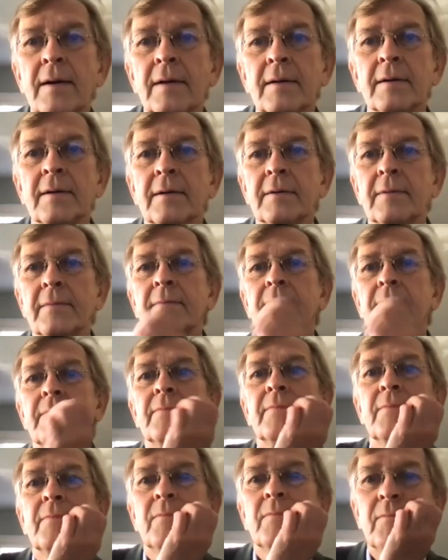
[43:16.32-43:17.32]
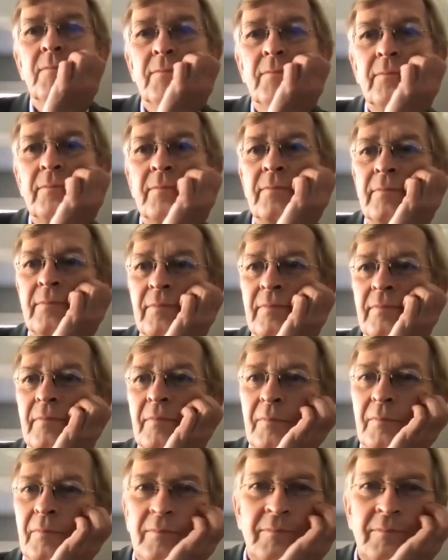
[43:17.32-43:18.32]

so much, Martti,